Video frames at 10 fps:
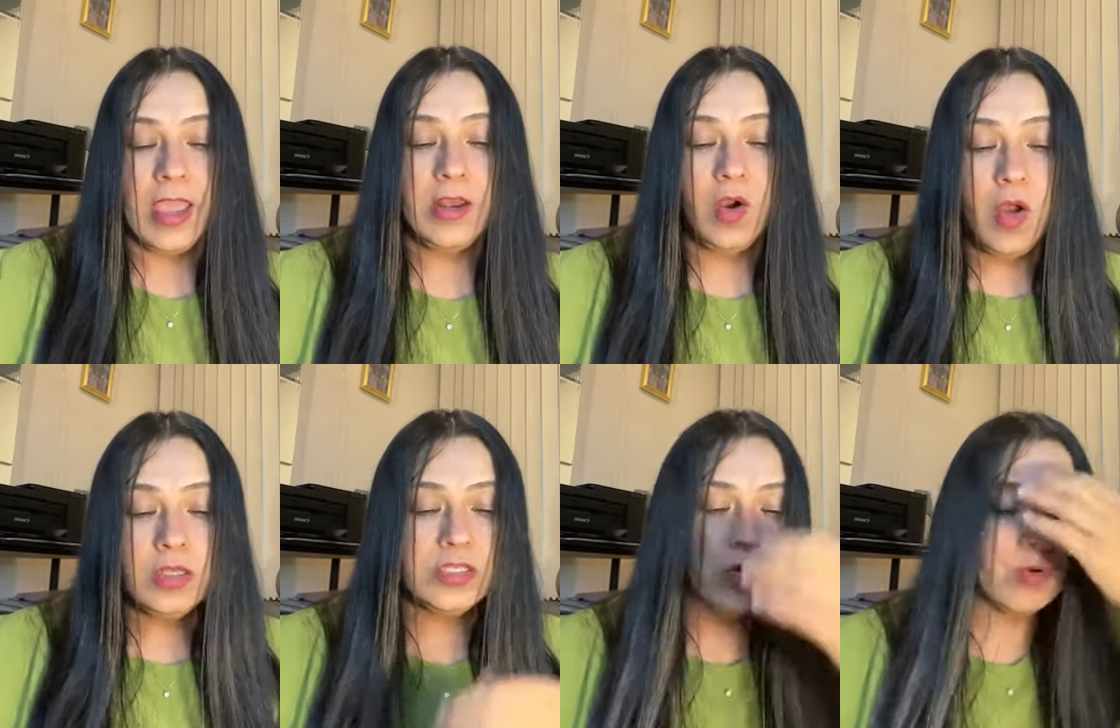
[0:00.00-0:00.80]
And
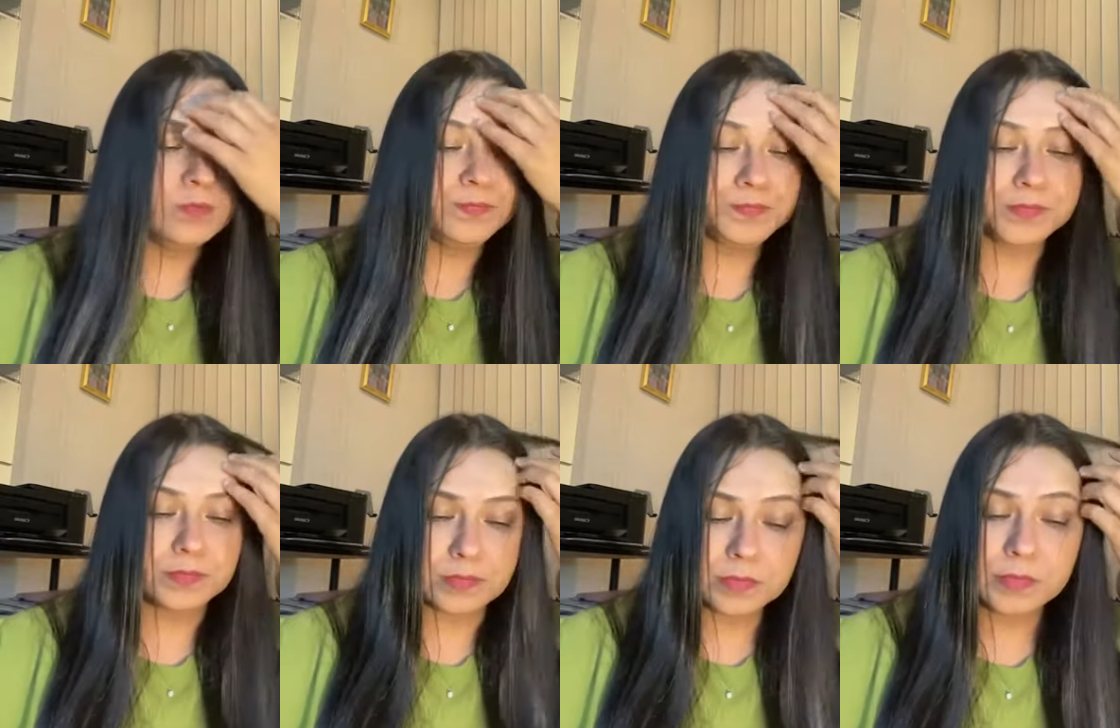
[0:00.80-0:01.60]
also,
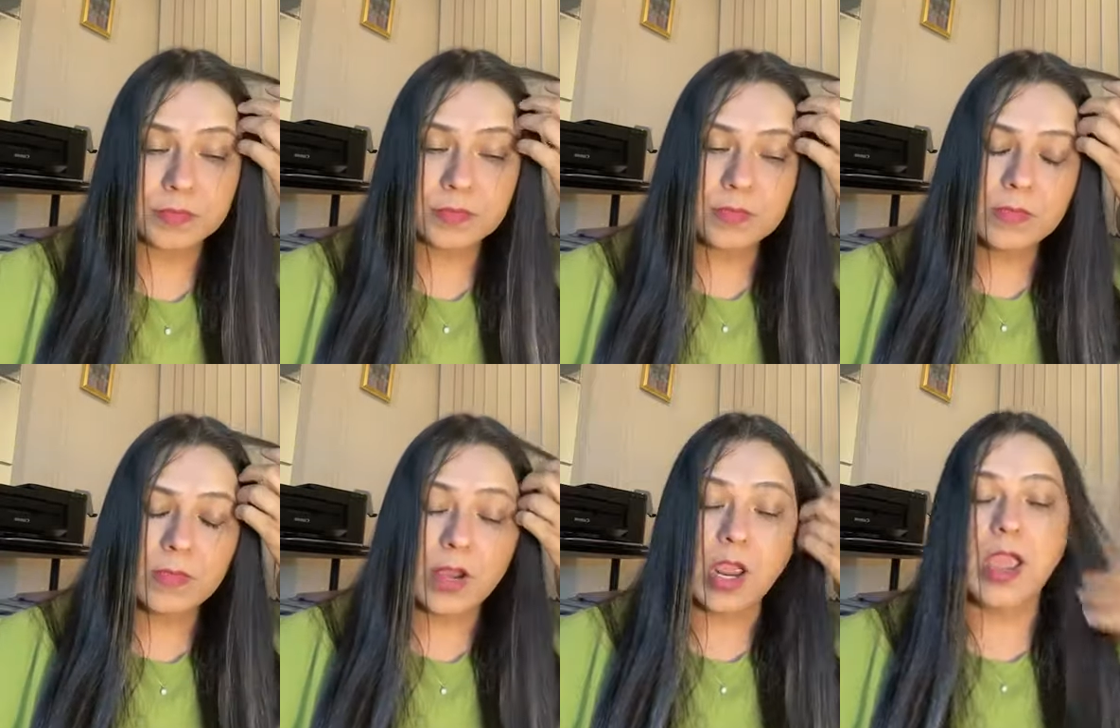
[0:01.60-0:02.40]

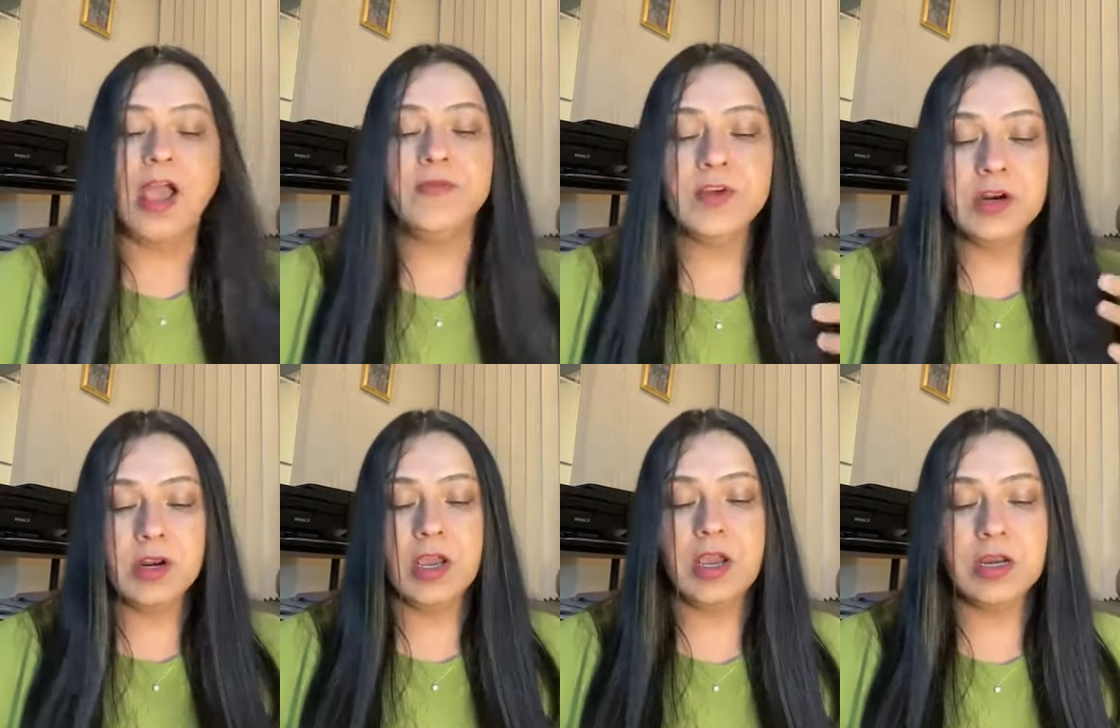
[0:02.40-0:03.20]
after